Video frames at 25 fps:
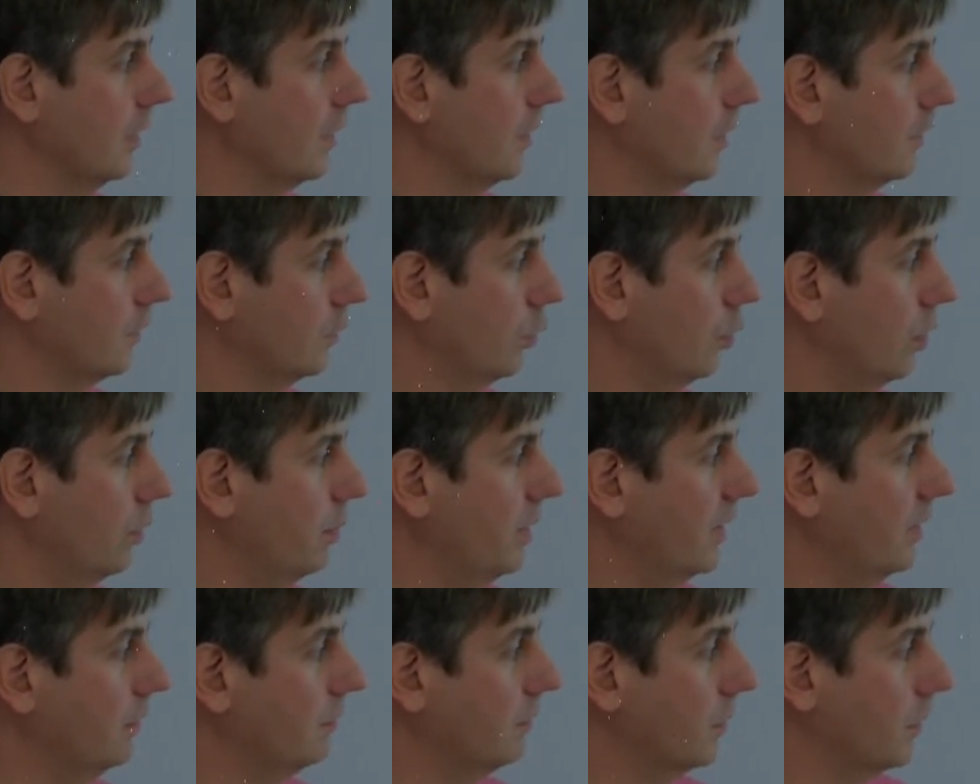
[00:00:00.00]
So we'll
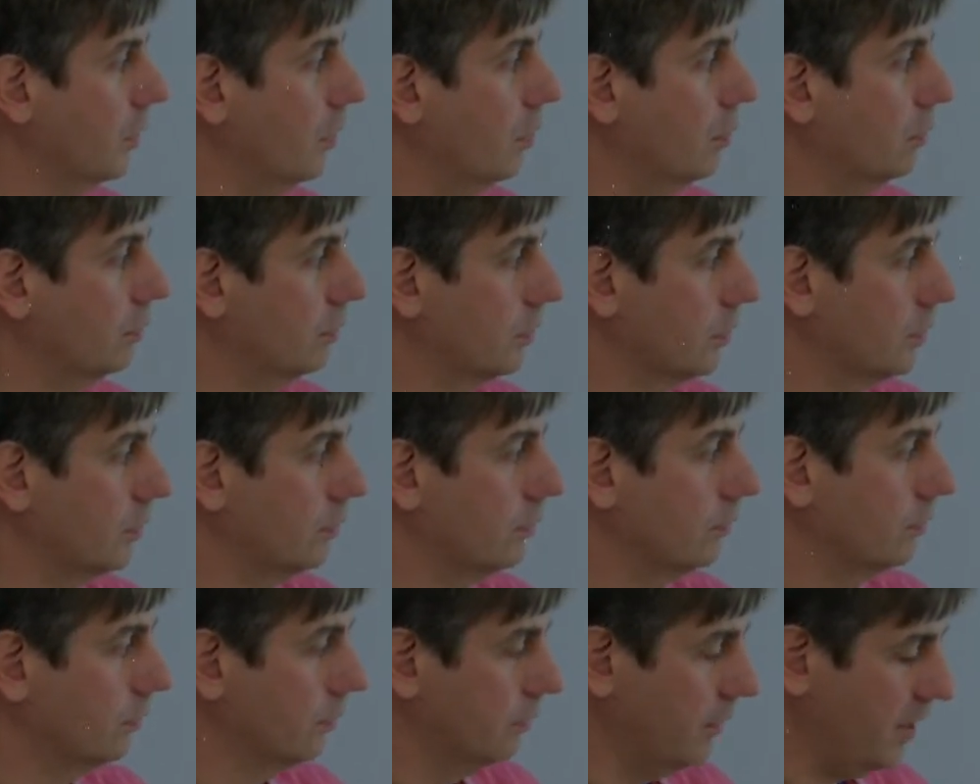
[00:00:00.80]
be
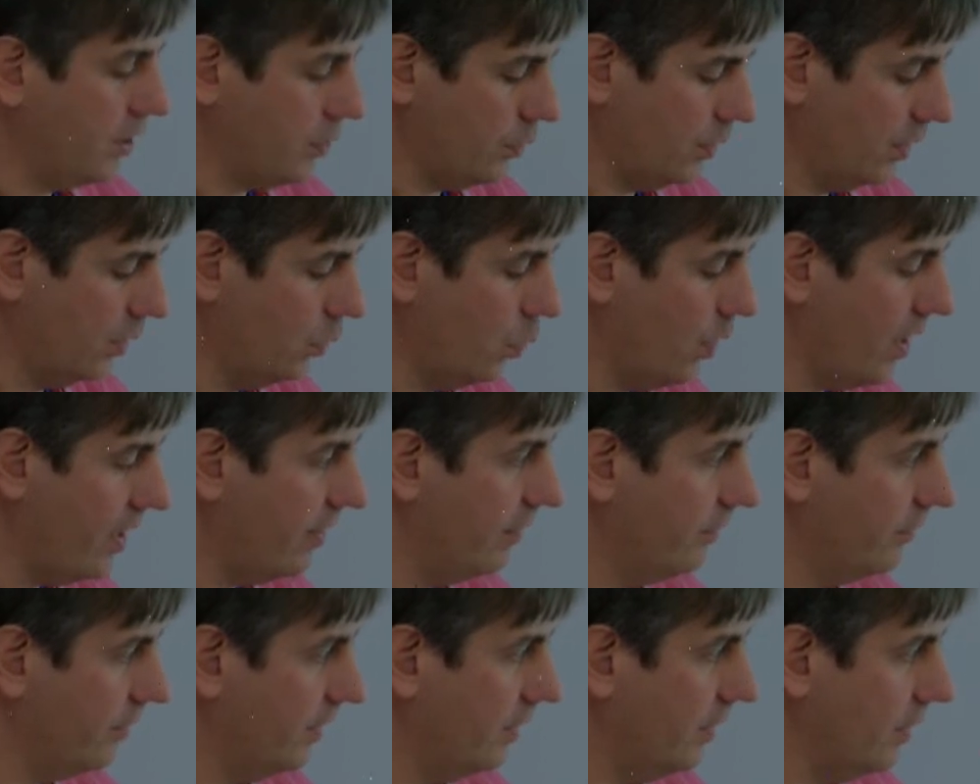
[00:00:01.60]
measuring
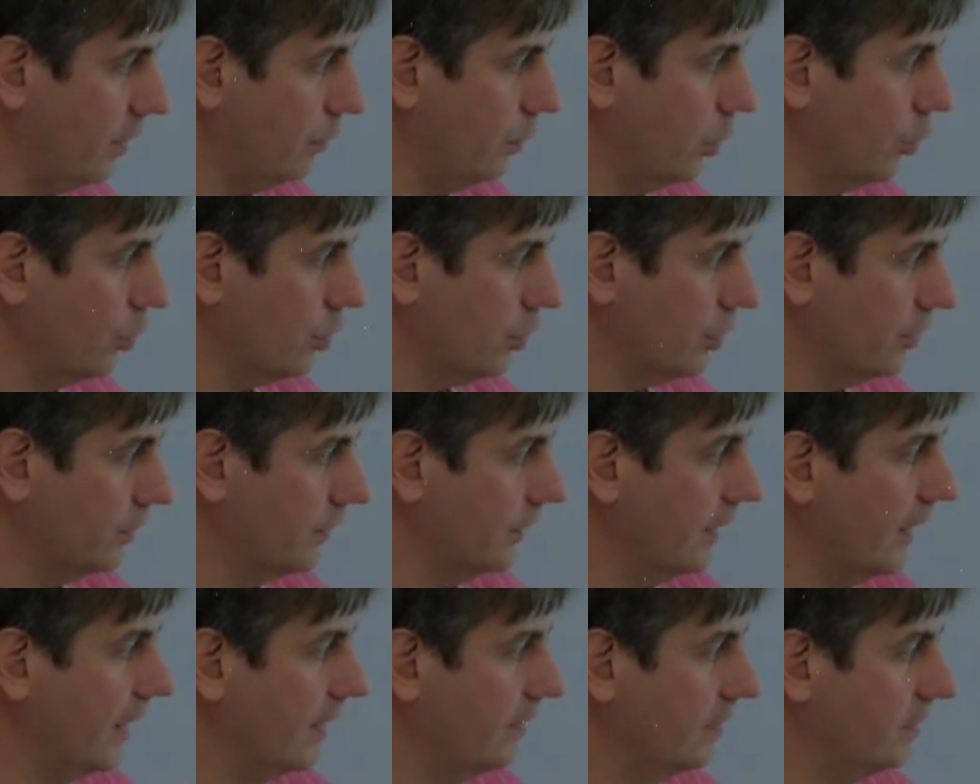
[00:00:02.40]
waves and their
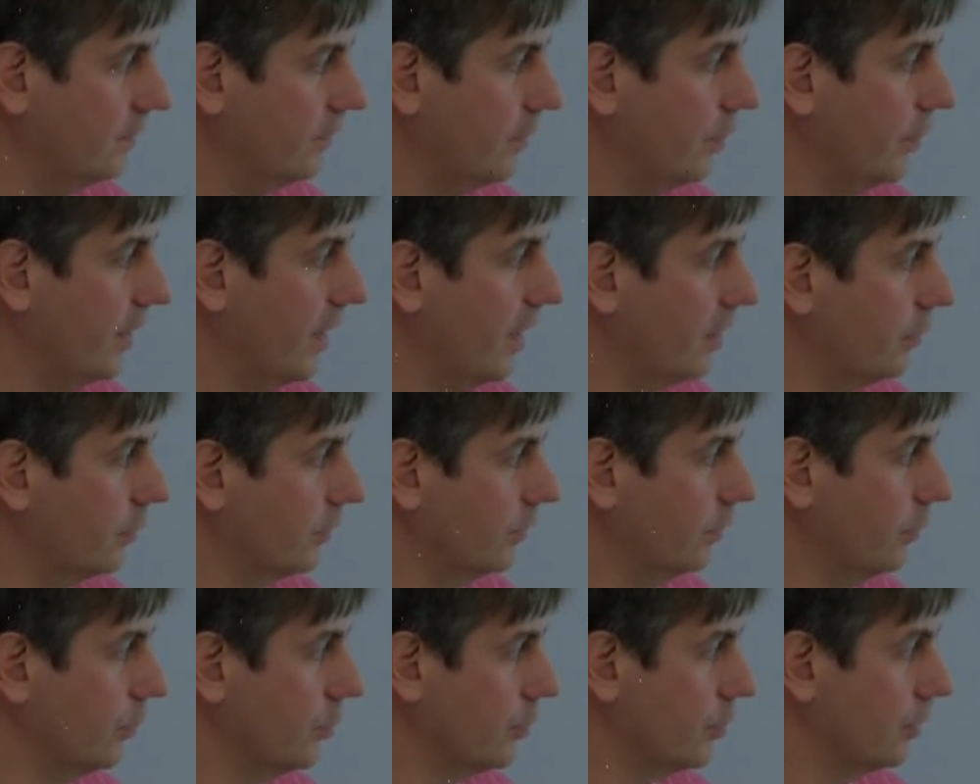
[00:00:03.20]
motion at this very high
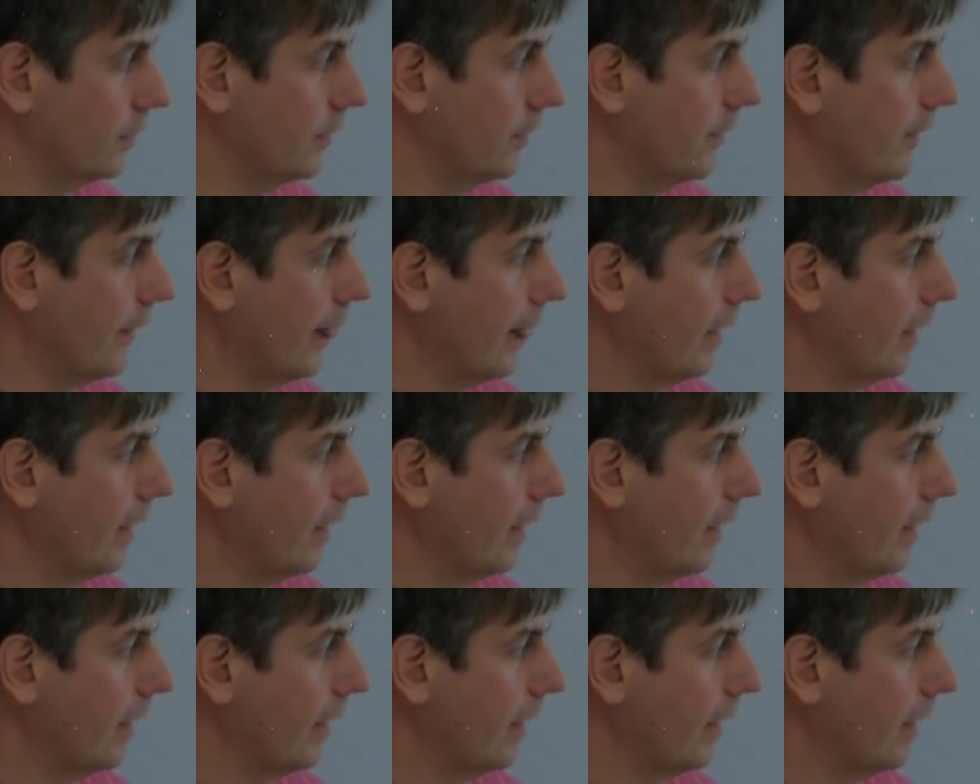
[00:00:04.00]
resolution.